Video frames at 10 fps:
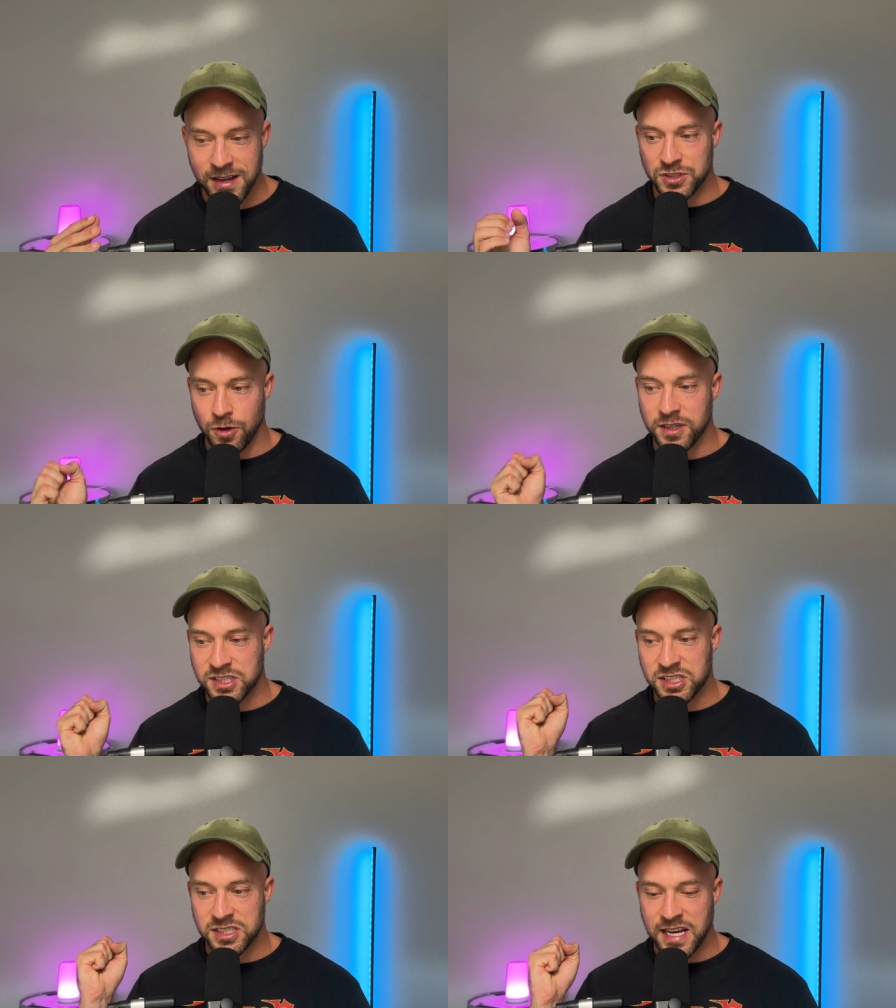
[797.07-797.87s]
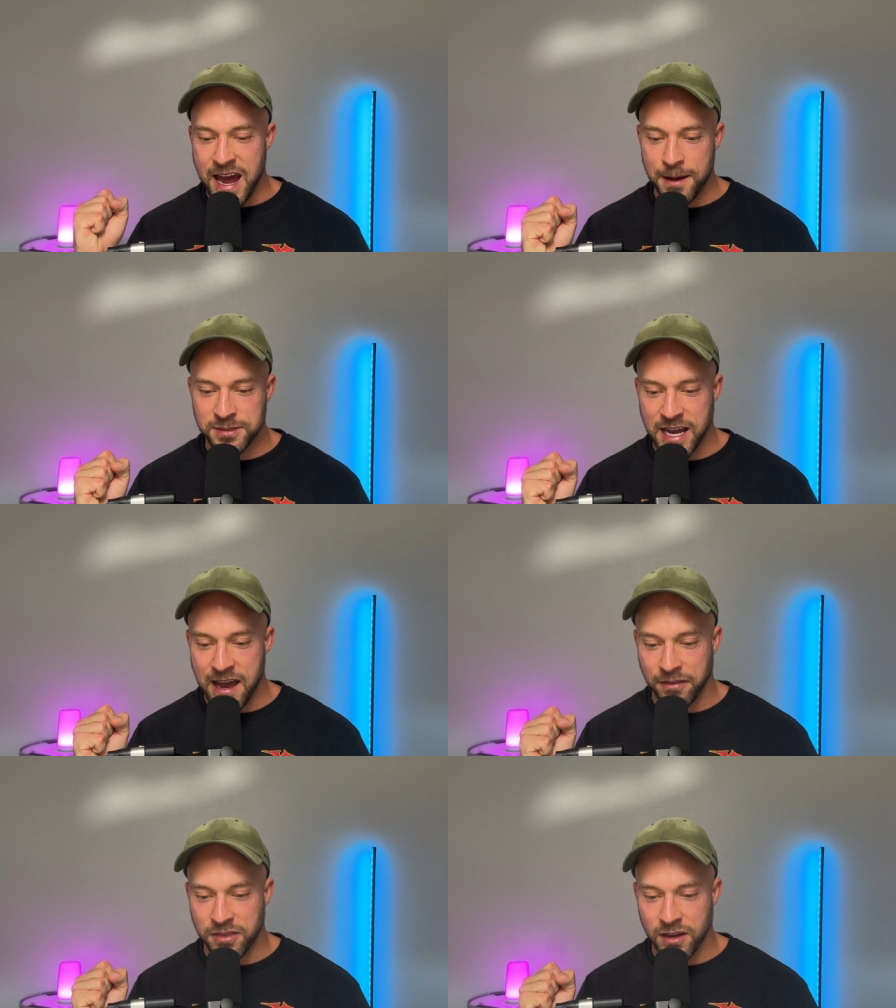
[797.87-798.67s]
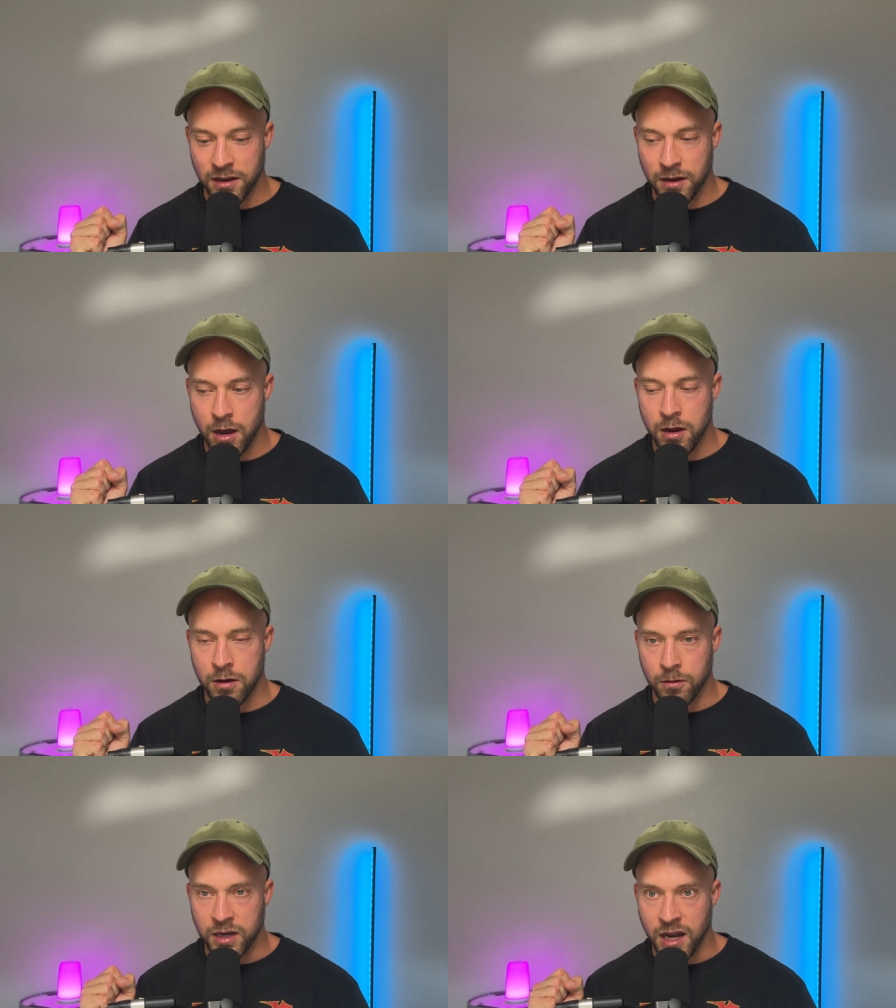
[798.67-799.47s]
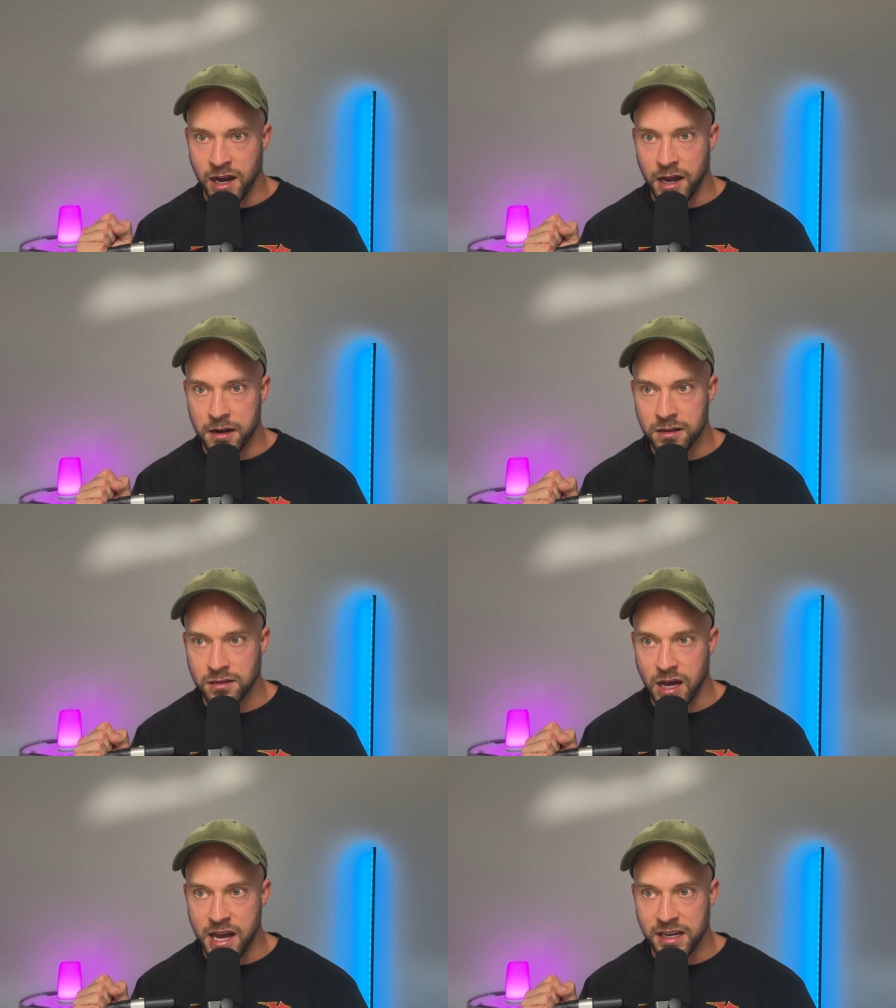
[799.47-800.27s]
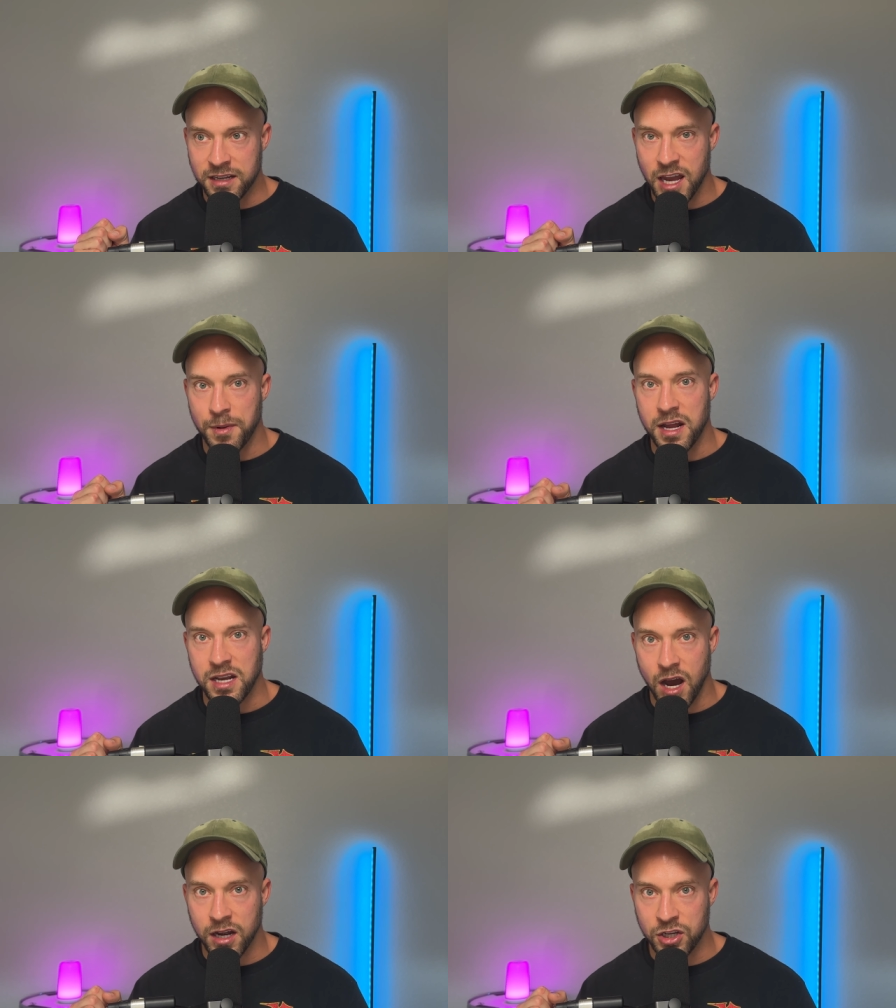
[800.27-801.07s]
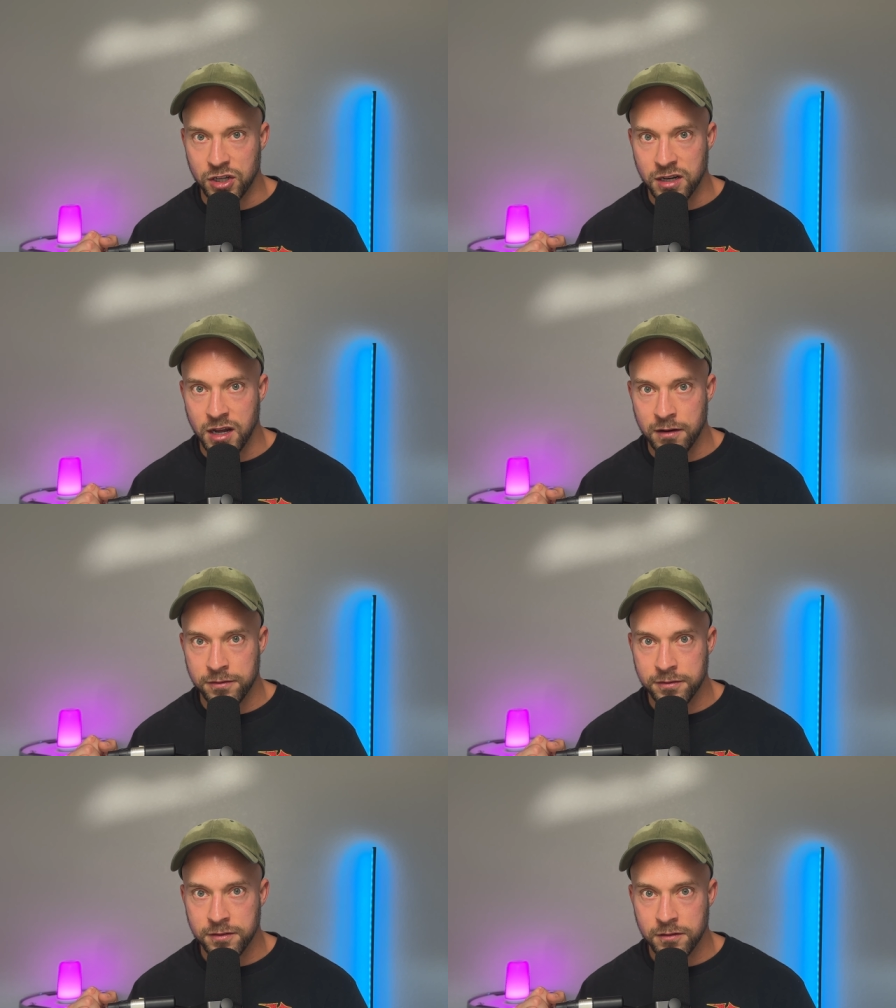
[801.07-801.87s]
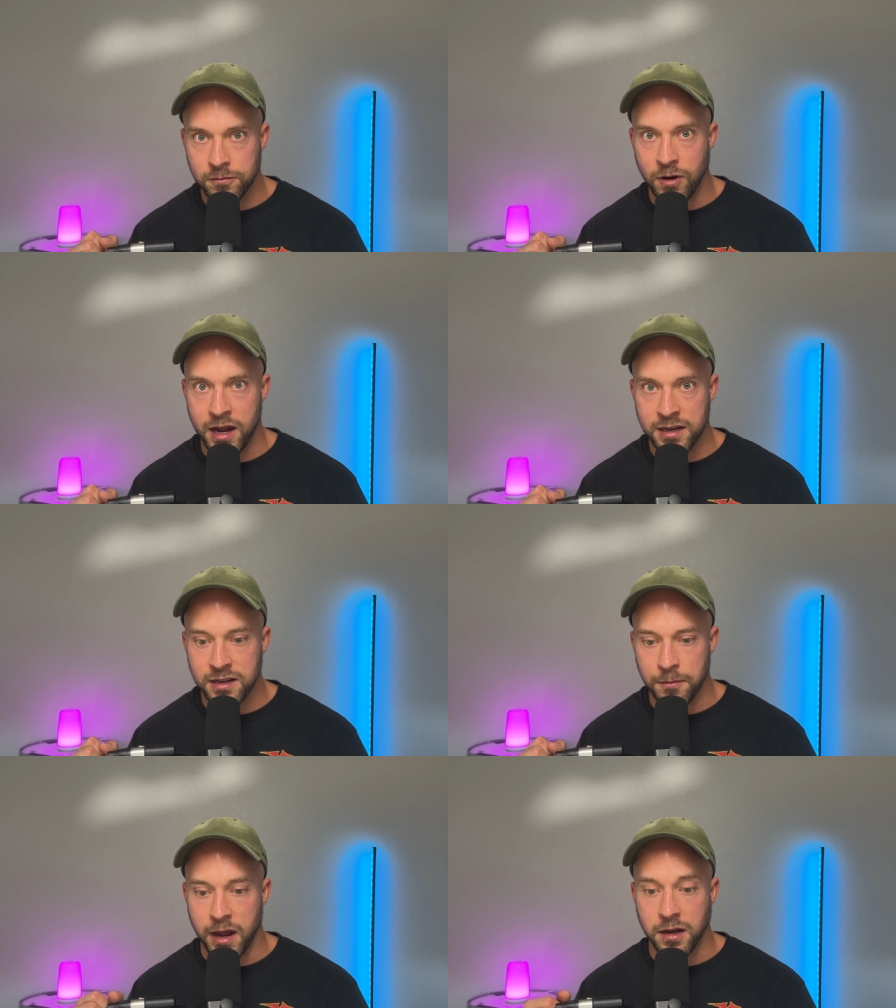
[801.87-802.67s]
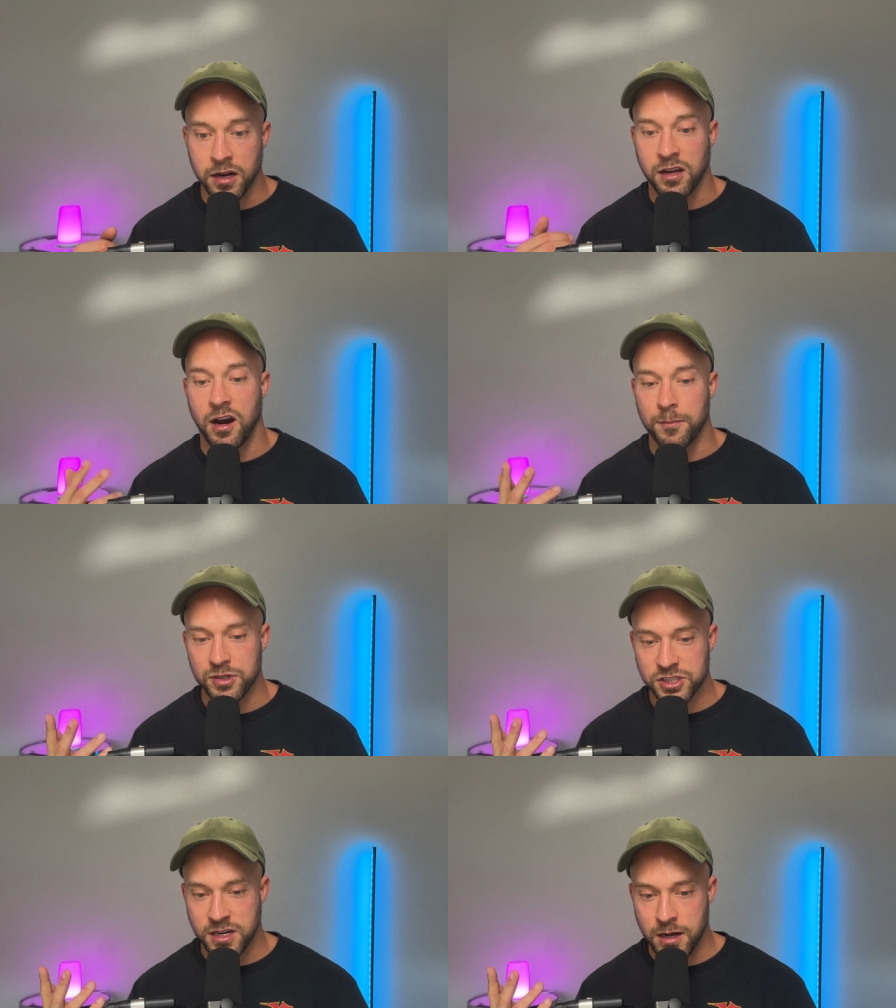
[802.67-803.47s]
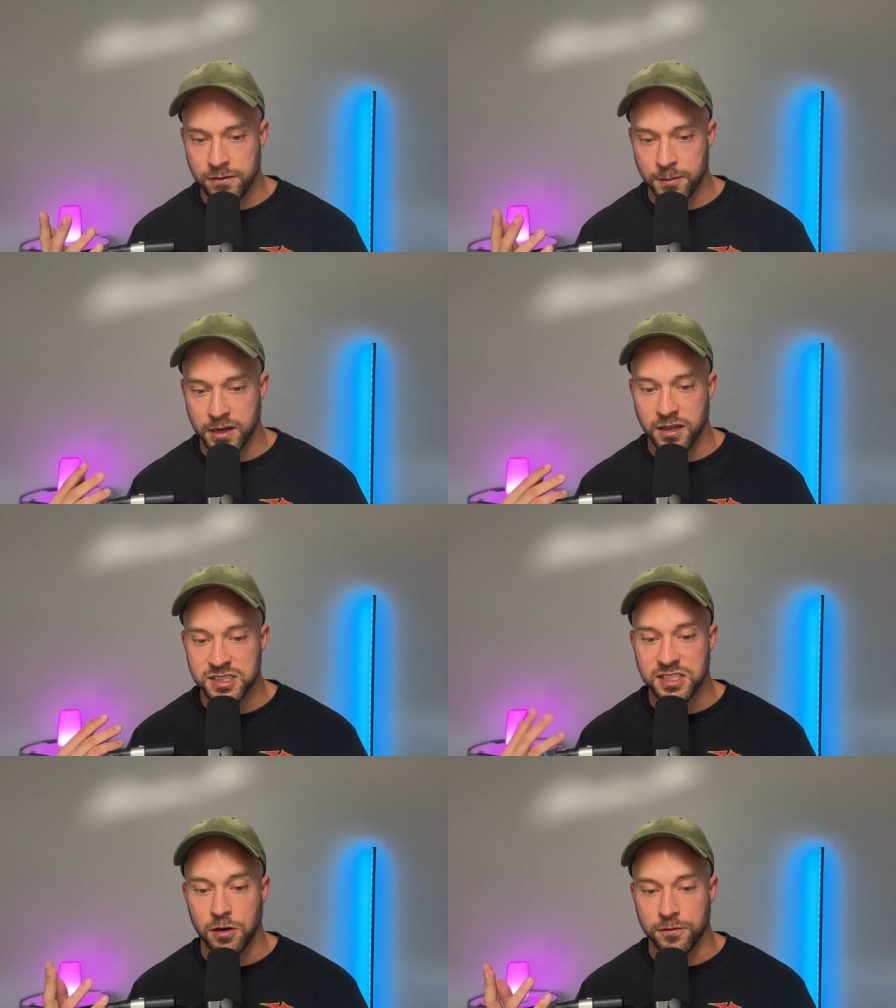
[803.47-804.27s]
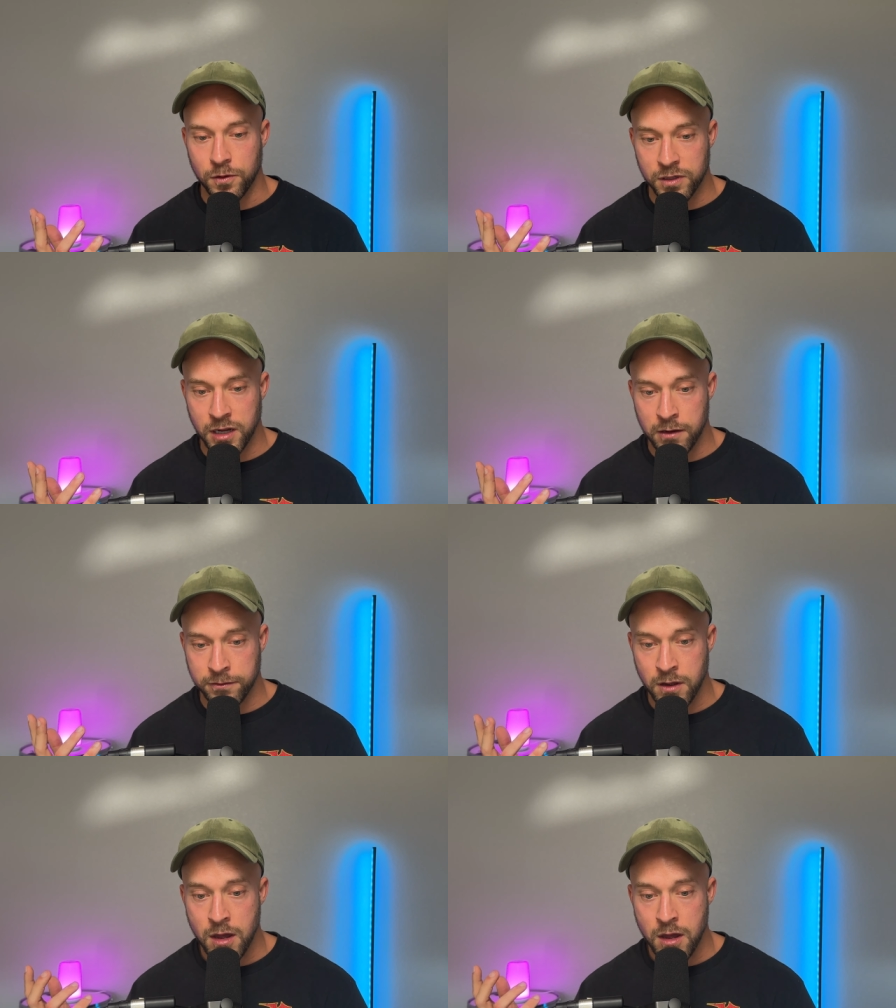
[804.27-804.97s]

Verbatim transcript: So it stabs at the, oh God, like, am I not good enough, right? Am I not accomplished enough? Am I not skillful enough?